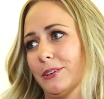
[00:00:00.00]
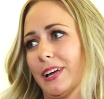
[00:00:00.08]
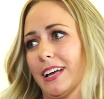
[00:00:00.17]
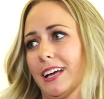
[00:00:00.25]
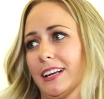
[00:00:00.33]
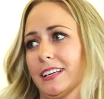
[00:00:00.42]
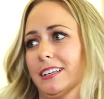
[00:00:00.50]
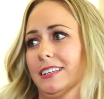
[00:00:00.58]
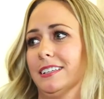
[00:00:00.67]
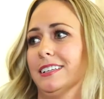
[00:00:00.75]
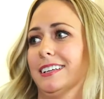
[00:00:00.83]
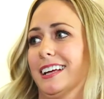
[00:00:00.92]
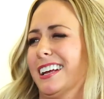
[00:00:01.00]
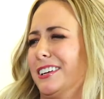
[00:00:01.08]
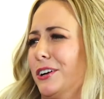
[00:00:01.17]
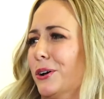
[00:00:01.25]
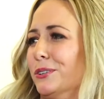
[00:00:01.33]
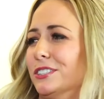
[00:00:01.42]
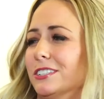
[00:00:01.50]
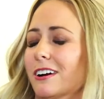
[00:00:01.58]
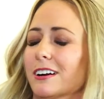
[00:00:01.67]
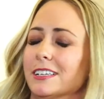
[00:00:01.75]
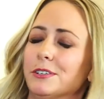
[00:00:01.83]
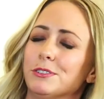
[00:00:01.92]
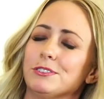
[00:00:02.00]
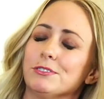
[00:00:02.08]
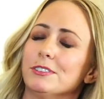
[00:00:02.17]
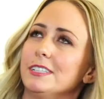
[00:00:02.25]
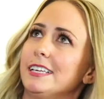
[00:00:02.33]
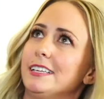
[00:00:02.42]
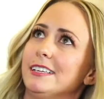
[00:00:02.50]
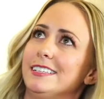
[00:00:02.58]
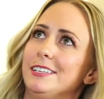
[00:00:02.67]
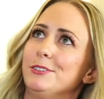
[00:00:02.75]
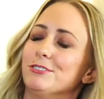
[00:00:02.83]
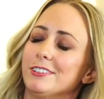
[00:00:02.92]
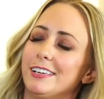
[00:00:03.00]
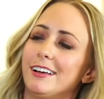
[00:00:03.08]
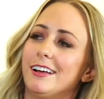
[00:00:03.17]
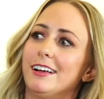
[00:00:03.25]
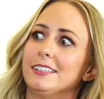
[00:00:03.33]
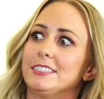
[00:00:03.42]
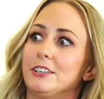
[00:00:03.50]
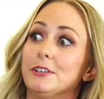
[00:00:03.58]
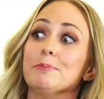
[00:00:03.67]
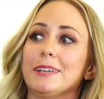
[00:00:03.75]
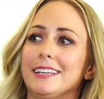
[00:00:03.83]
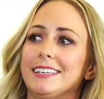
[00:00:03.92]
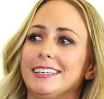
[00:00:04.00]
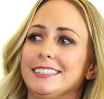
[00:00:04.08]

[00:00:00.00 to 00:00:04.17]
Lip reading: So I had a co-star, and he was really hot, so it made it